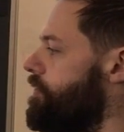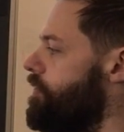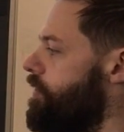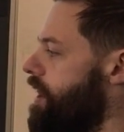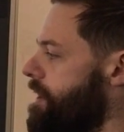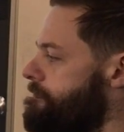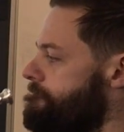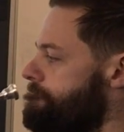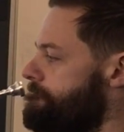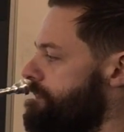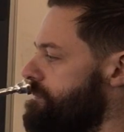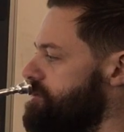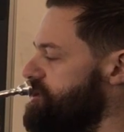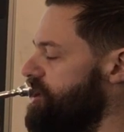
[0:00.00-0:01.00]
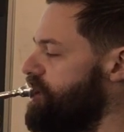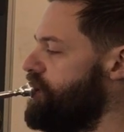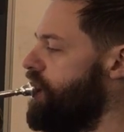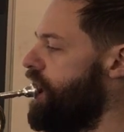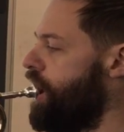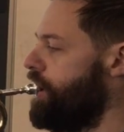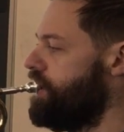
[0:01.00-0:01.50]
1,
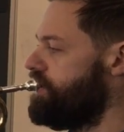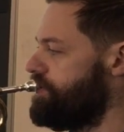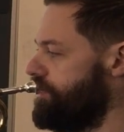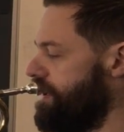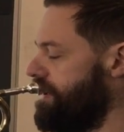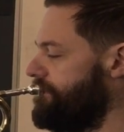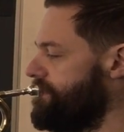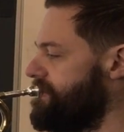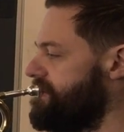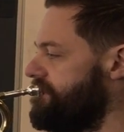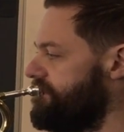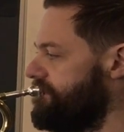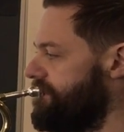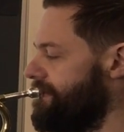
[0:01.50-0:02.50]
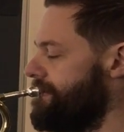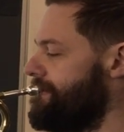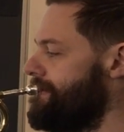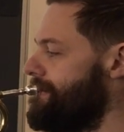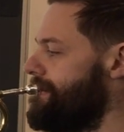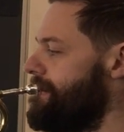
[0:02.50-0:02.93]
2, 3, 4.